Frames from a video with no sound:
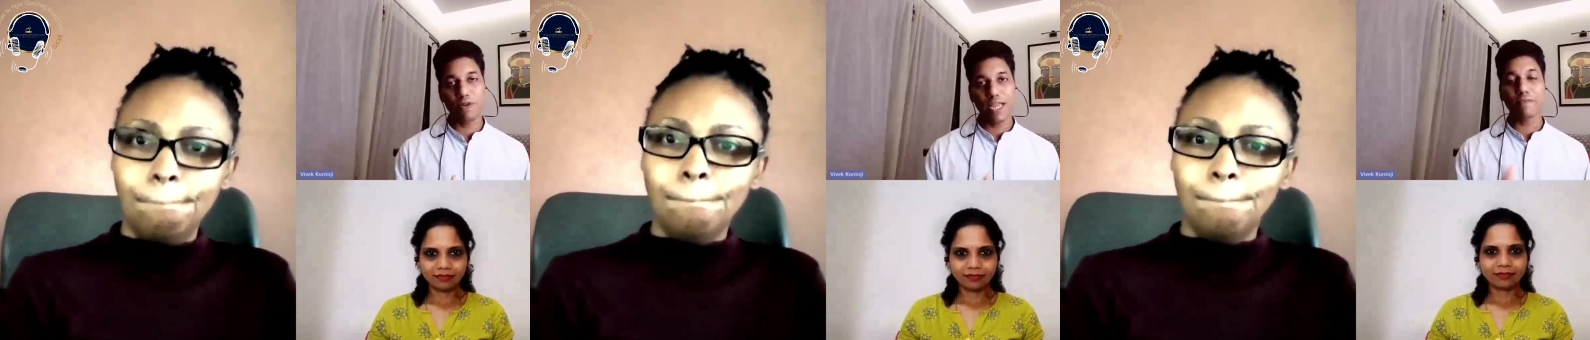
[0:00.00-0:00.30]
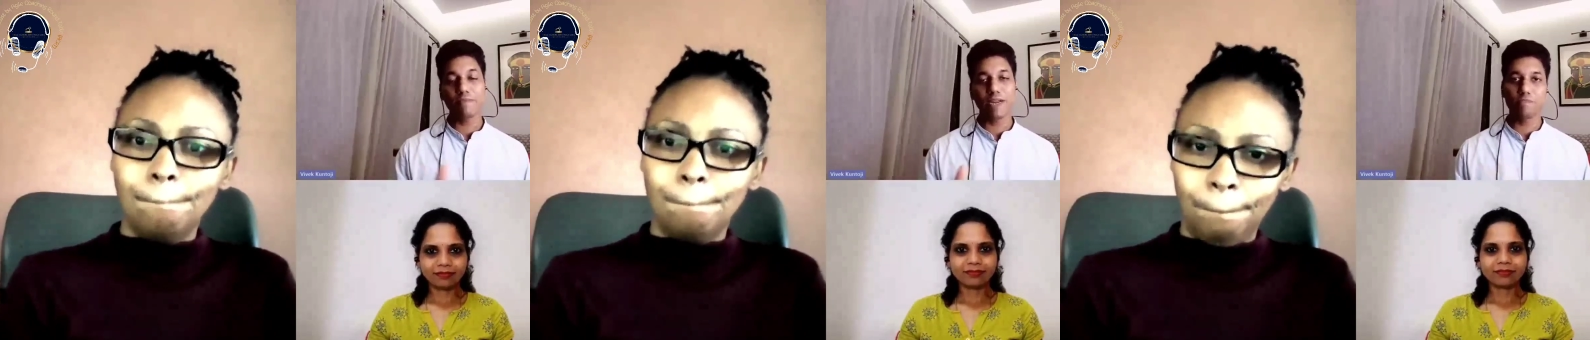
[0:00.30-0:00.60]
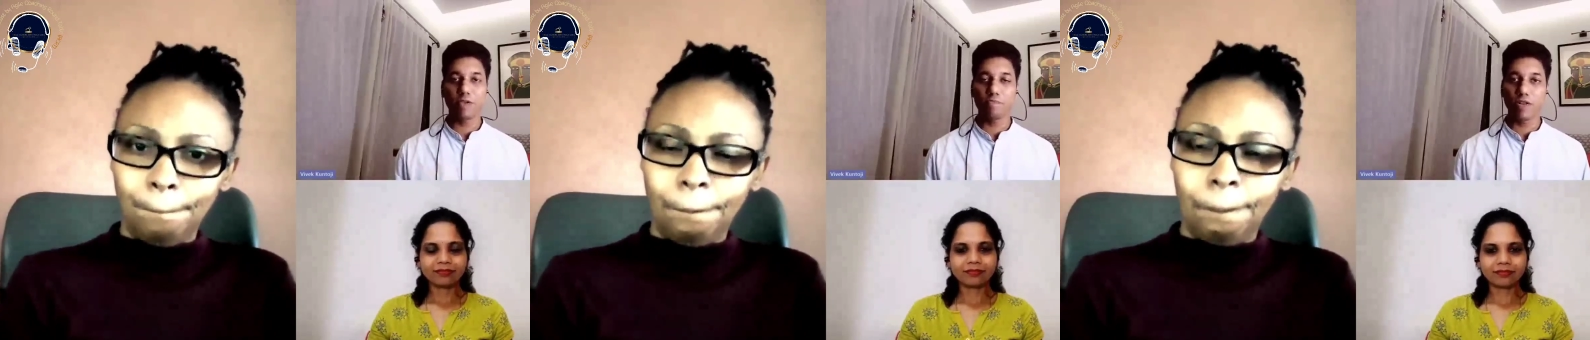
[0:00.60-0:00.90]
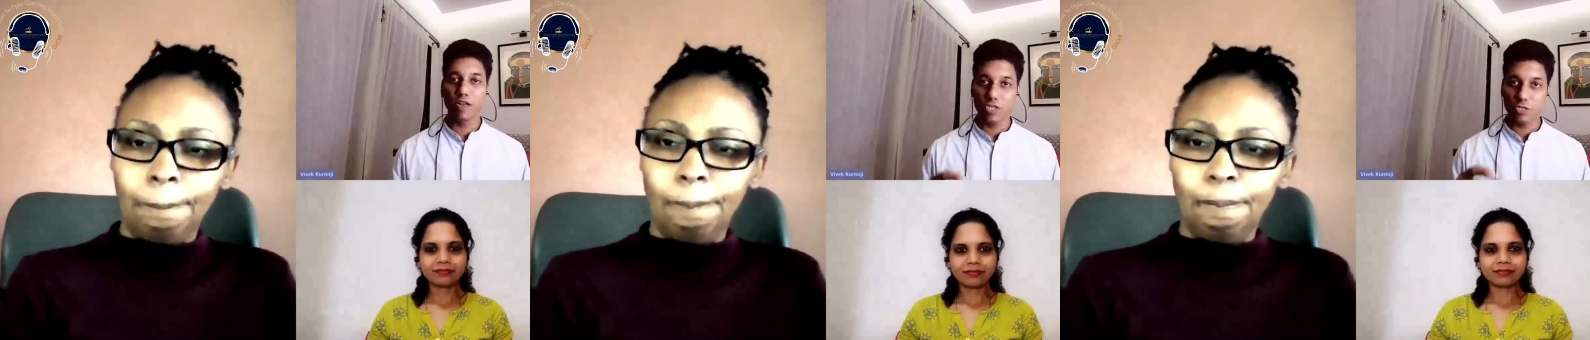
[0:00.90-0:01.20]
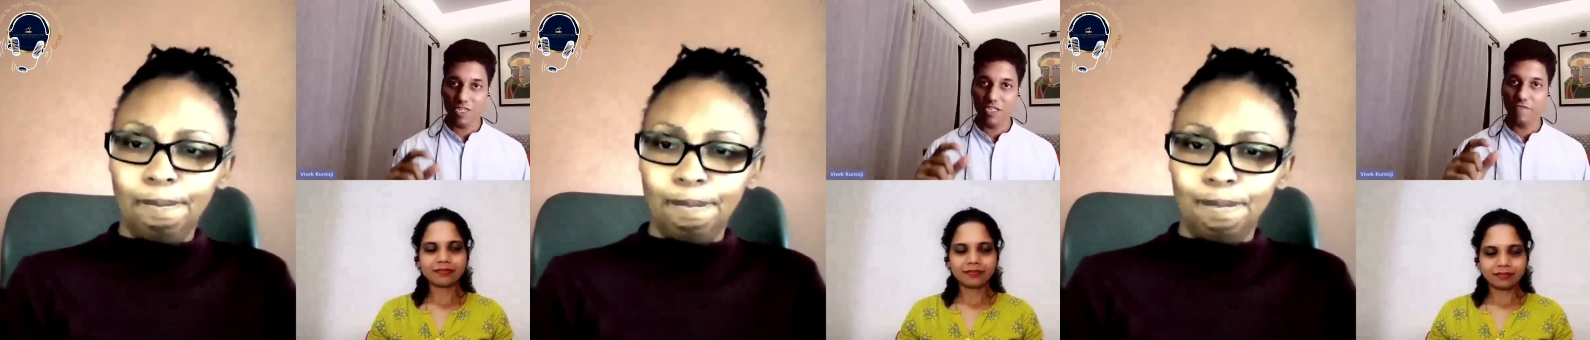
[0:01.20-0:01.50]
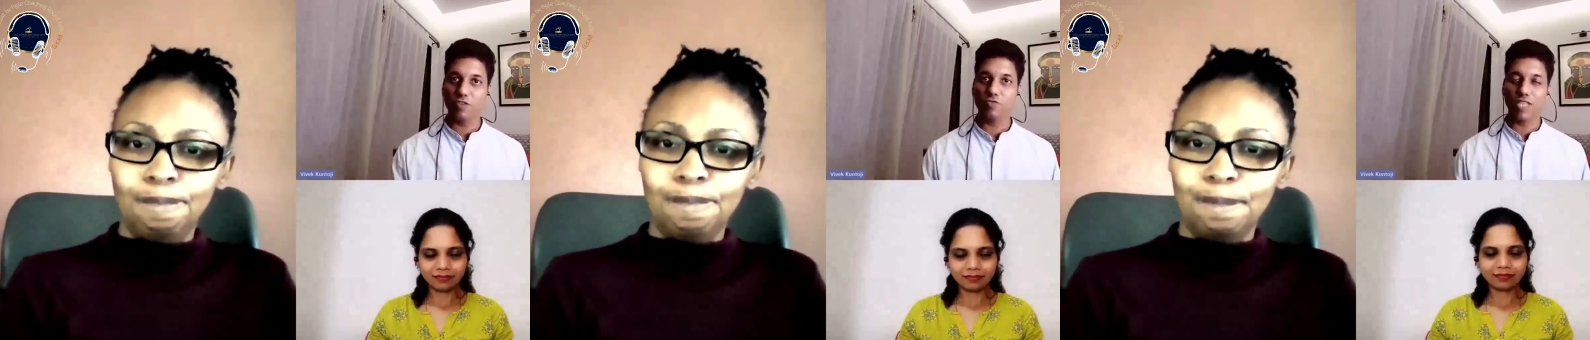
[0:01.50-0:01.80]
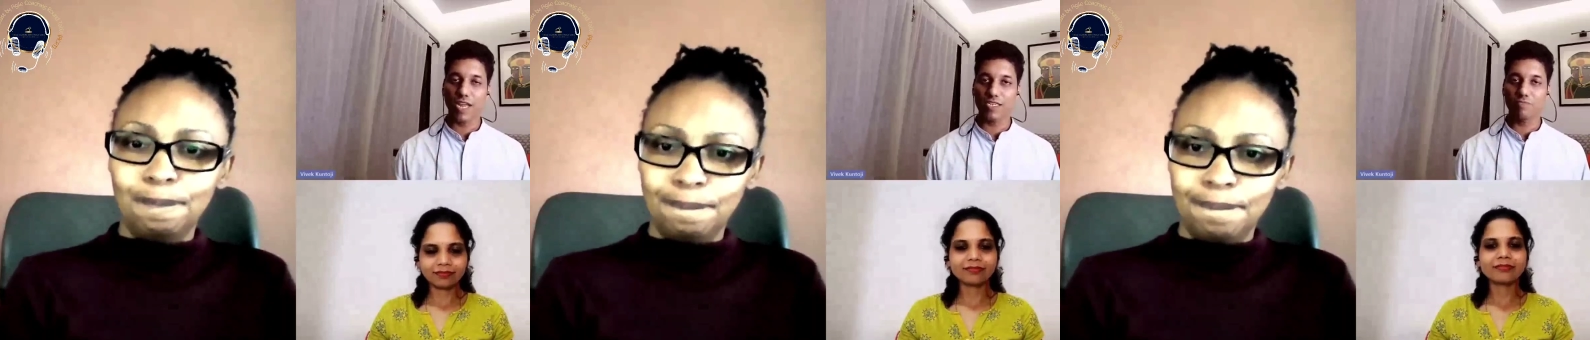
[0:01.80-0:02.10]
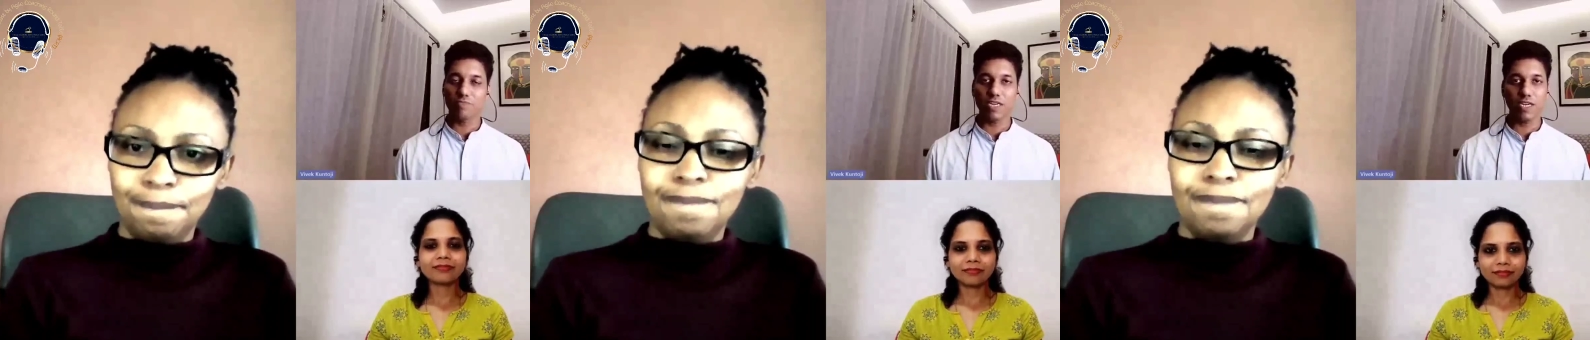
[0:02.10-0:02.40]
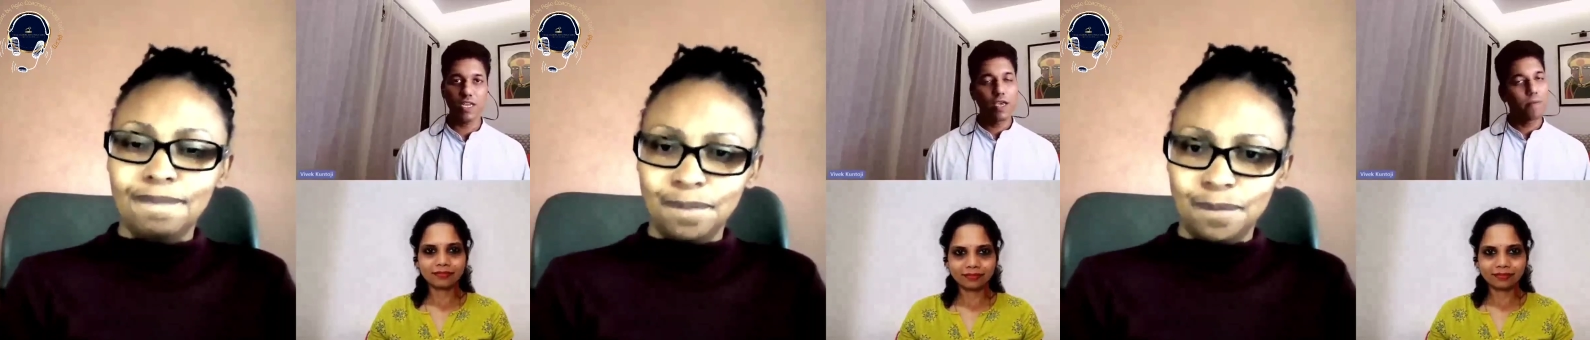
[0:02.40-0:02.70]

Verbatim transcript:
Speaker 1: like-minded people specific to that subject.